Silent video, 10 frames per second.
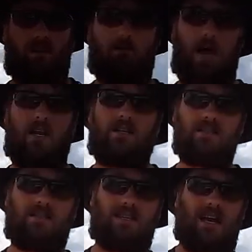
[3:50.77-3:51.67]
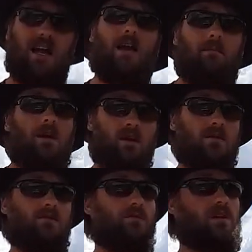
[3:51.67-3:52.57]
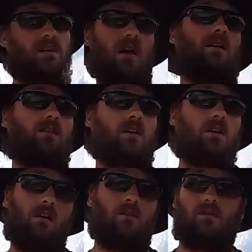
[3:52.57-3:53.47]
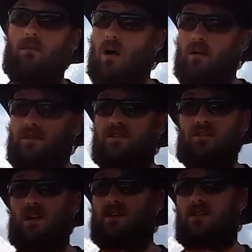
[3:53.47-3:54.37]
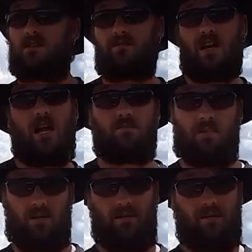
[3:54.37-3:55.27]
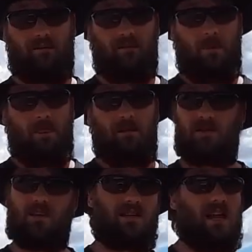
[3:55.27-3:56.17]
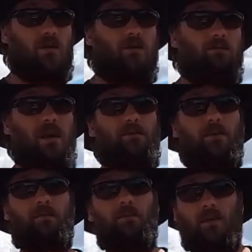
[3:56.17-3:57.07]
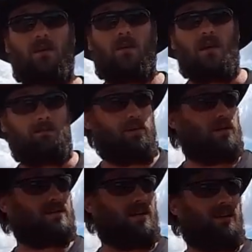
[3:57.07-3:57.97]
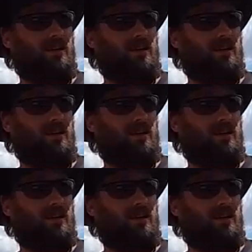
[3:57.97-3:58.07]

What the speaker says: their bodies time to recover from all the stresses of childbirth. Just like with people, it puts a